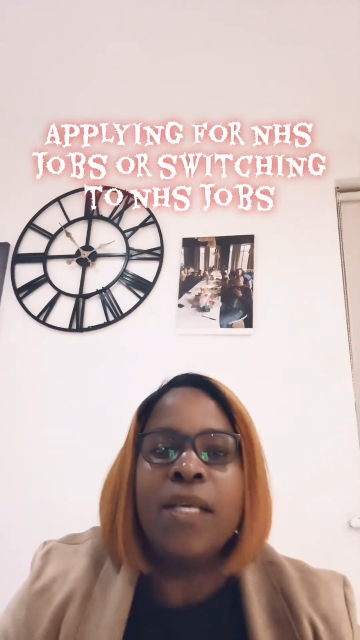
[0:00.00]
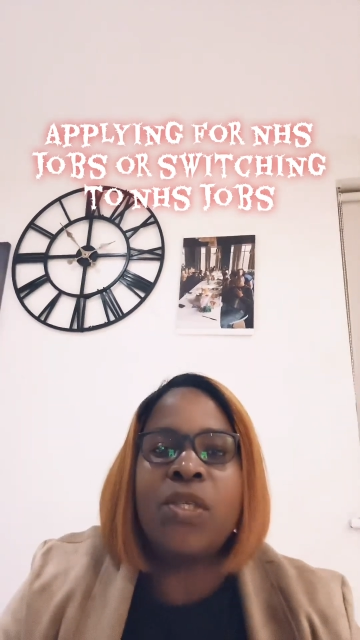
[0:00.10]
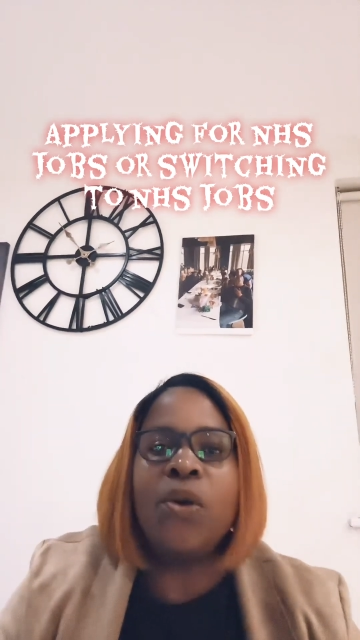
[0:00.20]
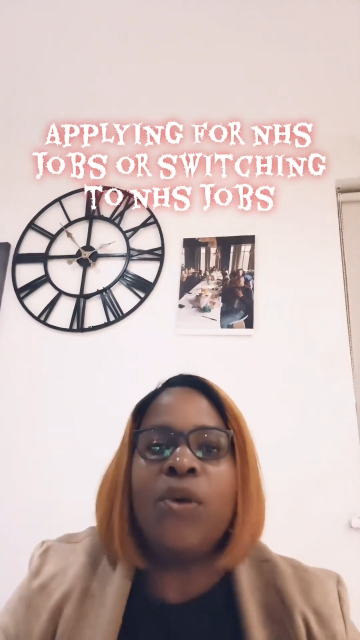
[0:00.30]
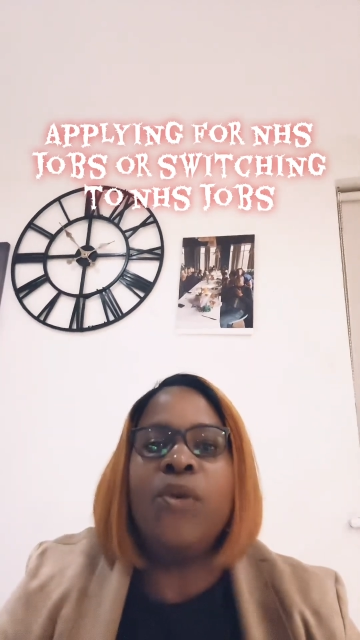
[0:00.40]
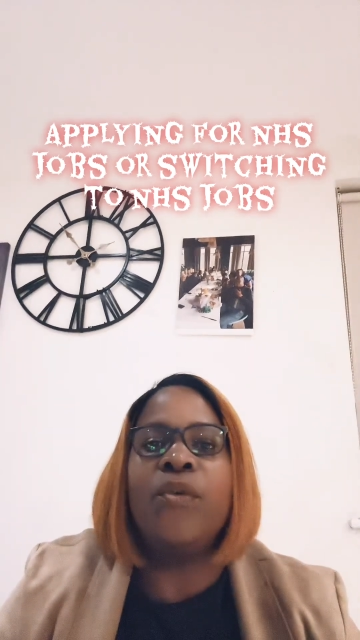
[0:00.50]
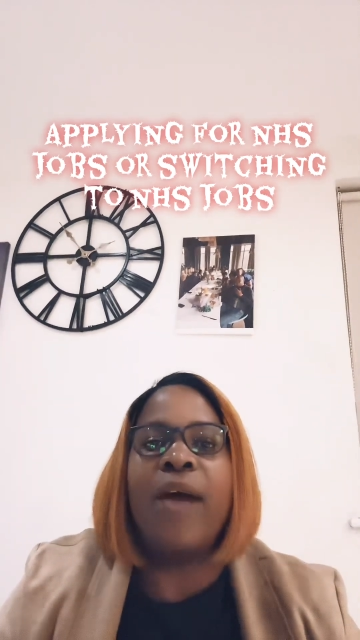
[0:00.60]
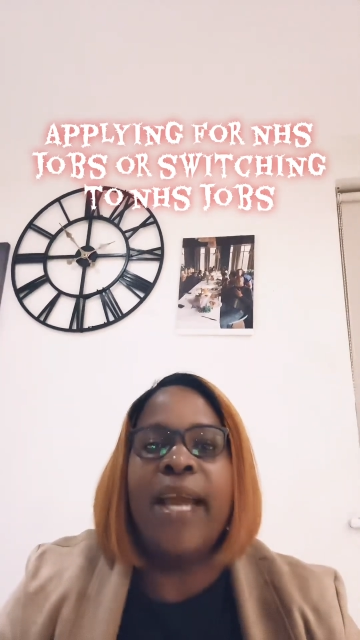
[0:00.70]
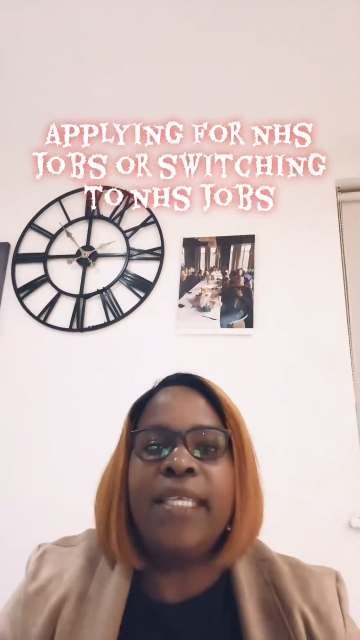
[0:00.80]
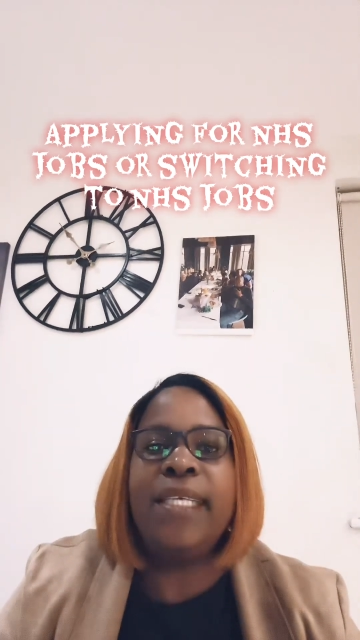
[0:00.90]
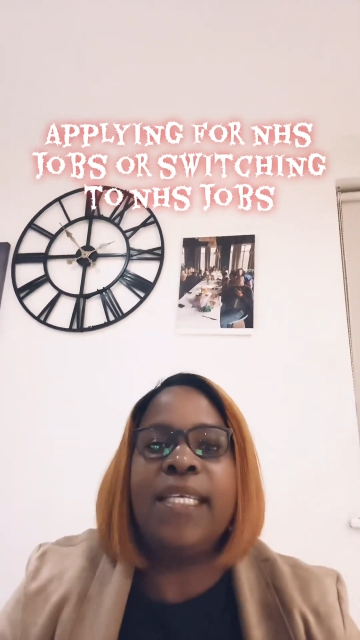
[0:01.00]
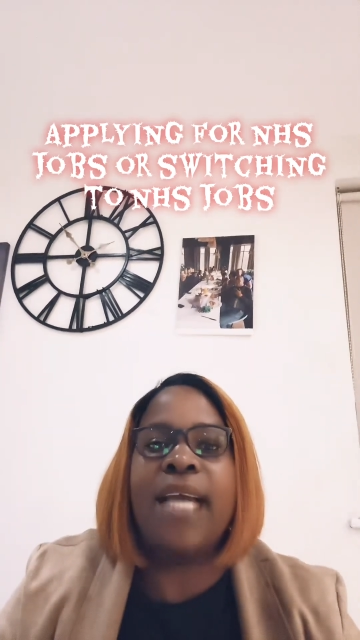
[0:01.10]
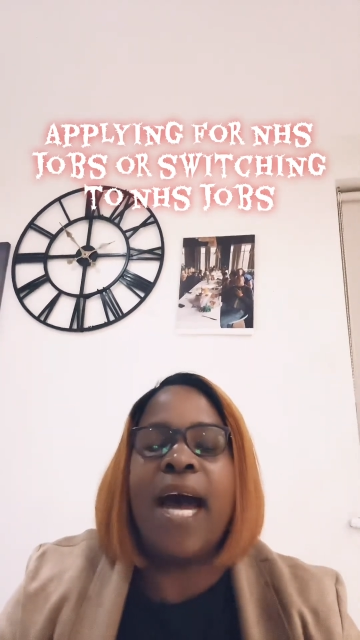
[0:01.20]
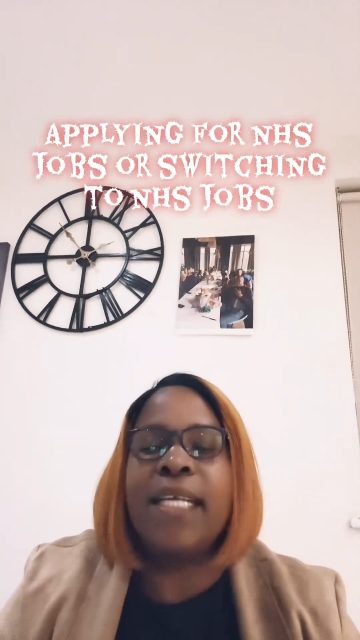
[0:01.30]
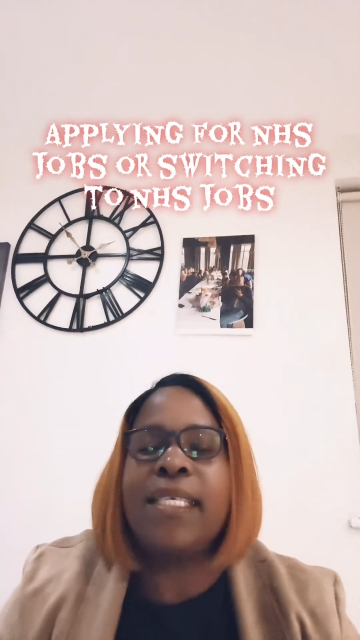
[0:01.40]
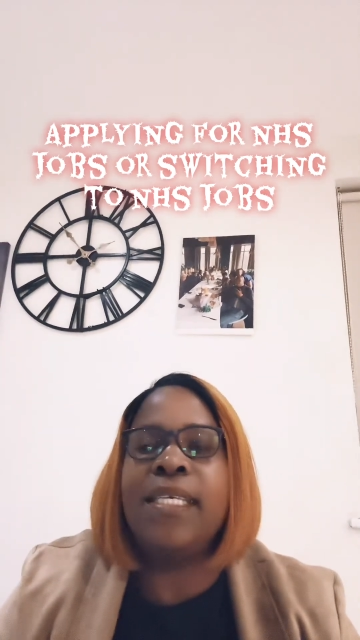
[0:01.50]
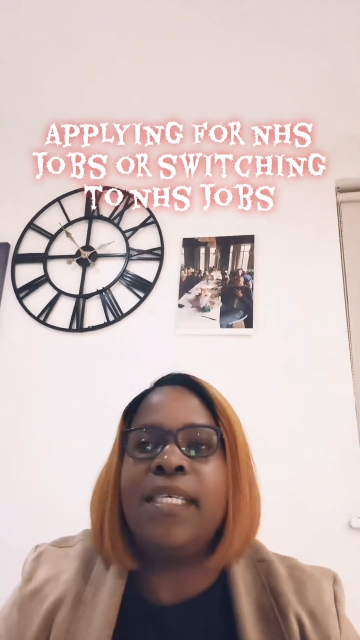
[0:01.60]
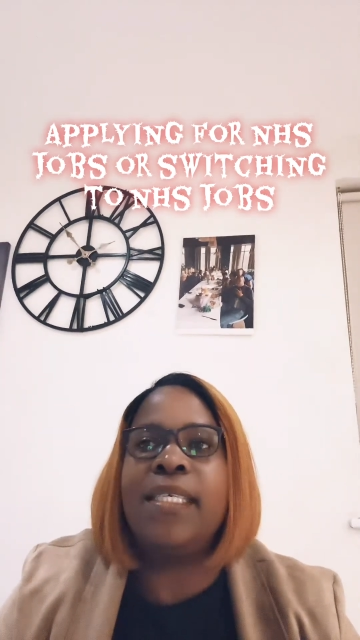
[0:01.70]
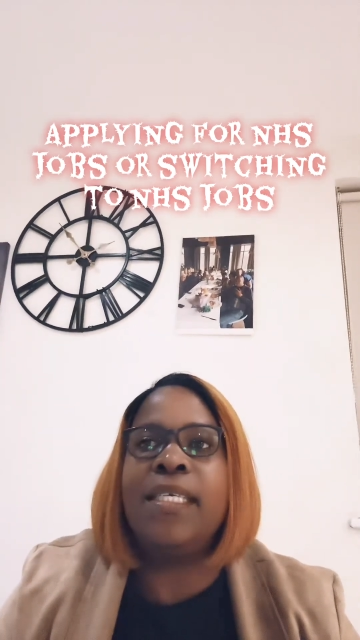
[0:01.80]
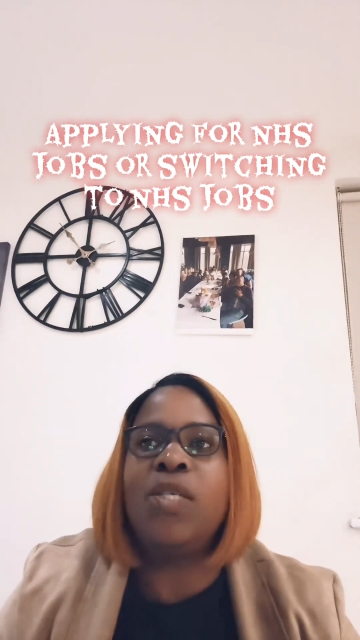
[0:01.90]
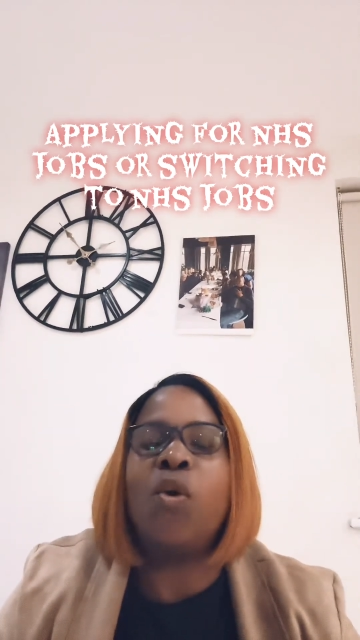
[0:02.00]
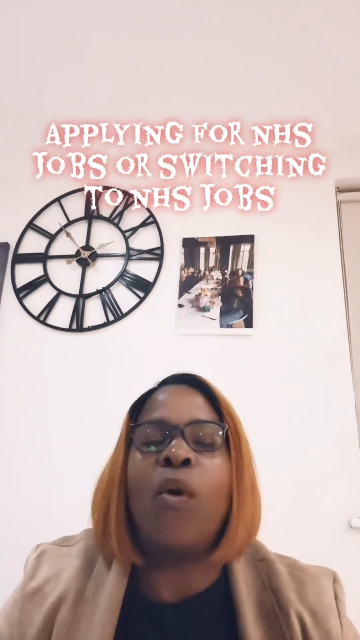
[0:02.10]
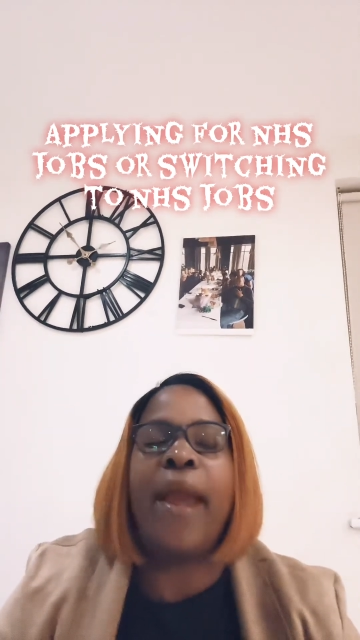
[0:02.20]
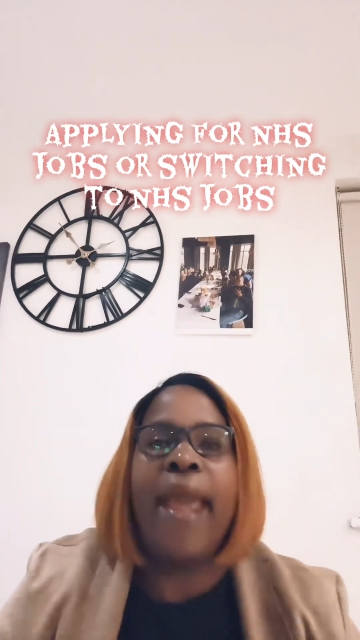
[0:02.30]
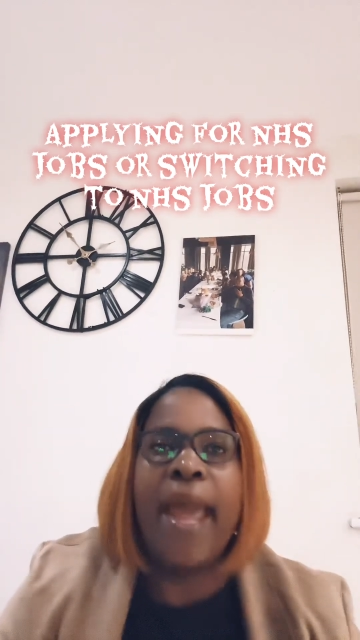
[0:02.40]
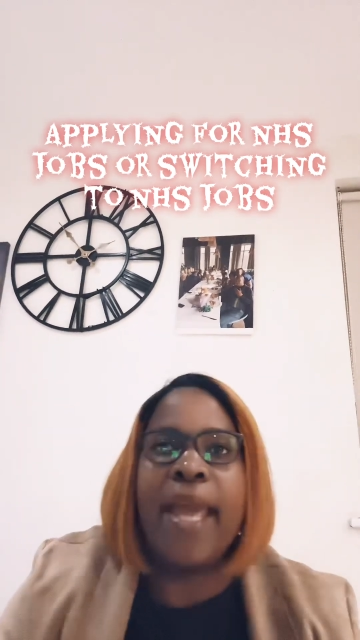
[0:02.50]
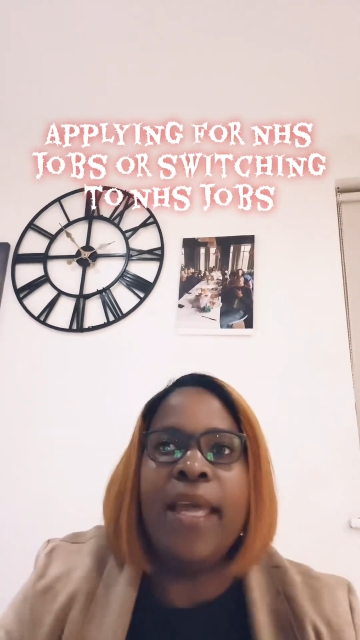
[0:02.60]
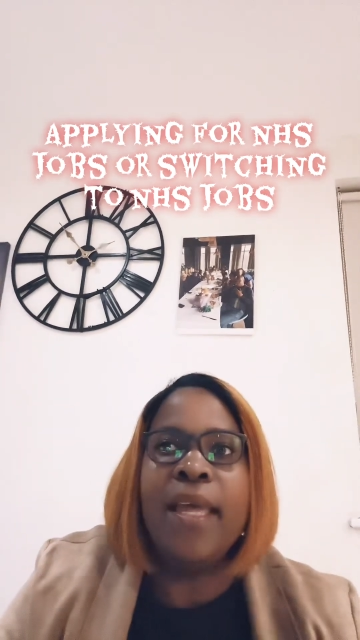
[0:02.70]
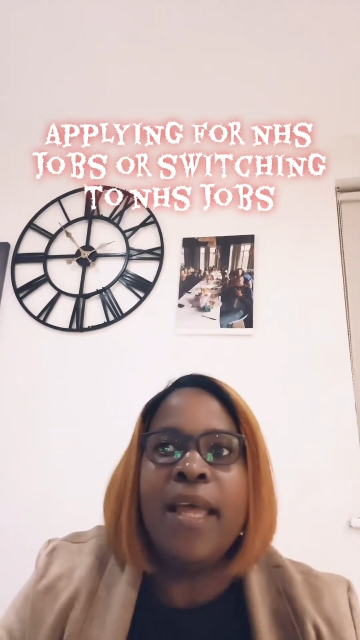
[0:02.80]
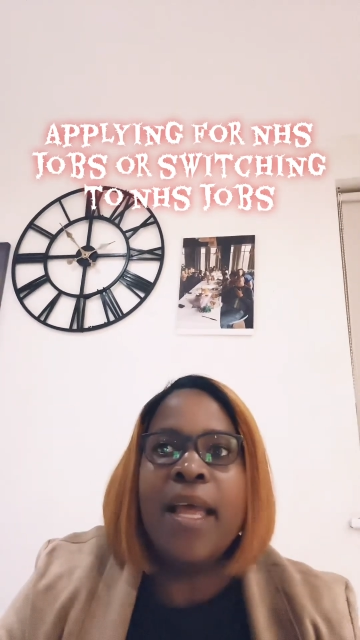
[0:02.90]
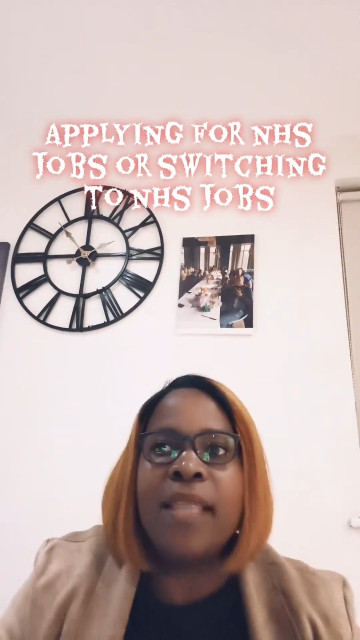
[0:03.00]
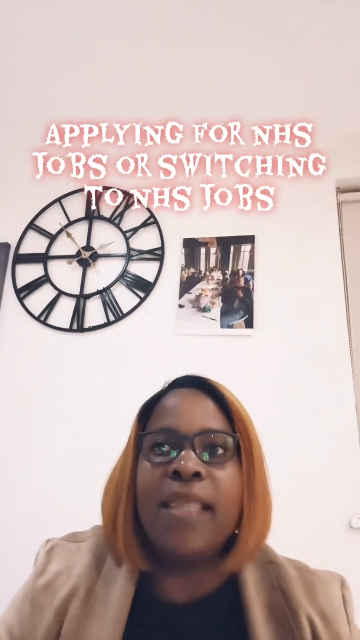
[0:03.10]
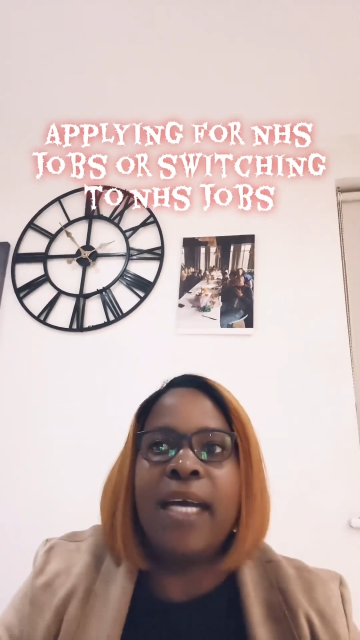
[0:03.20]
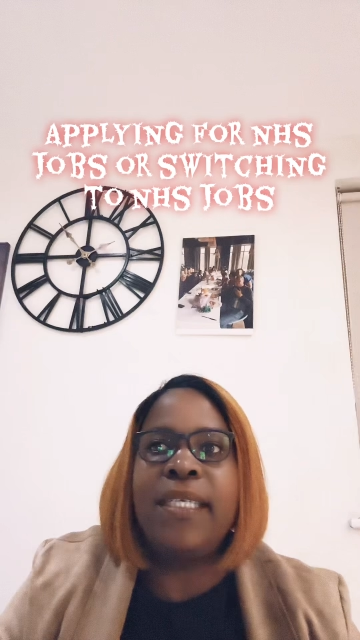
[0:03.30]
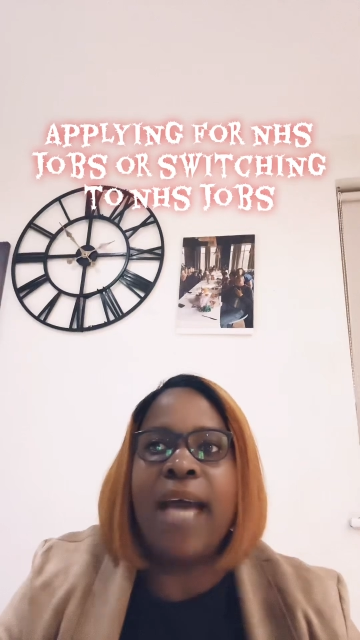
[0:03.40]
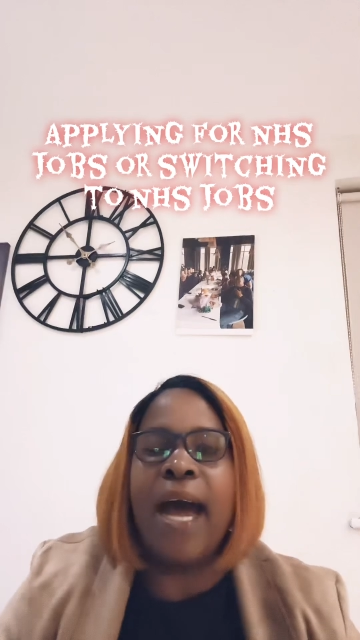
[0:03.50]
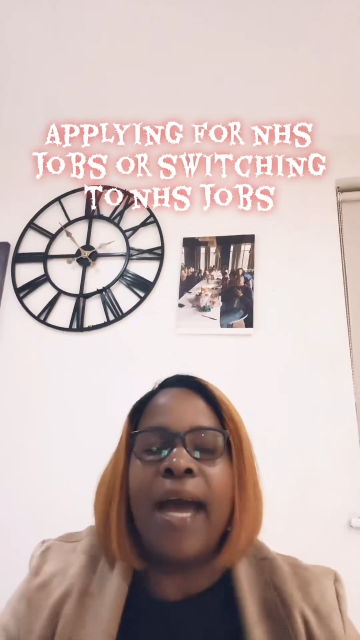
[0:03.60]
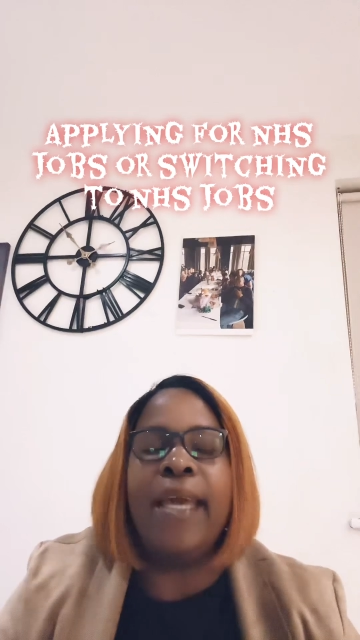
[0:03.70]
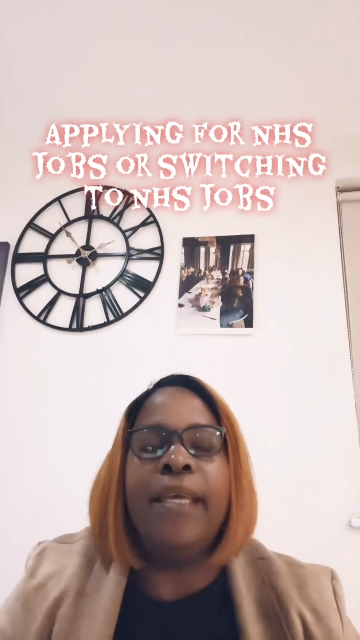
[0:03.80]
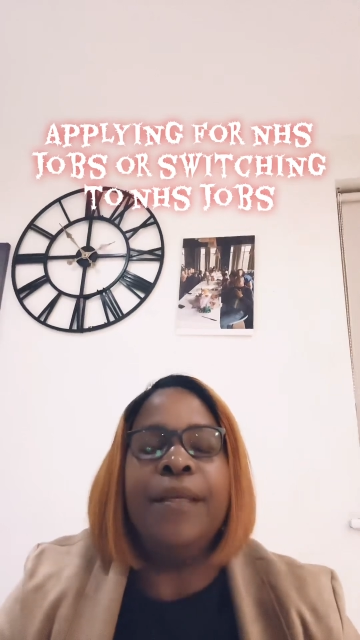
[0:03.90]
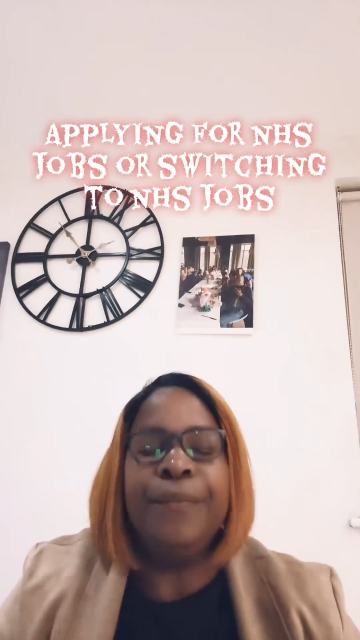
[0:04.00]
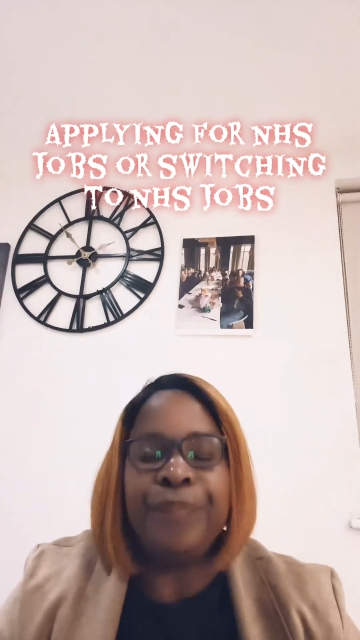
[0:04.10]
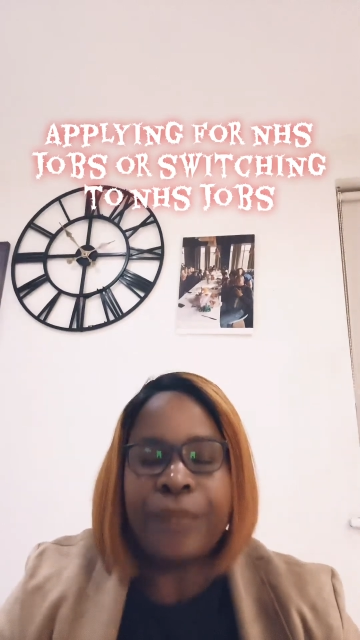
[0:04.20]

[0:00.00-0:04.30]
So you write and ask, is it okay that I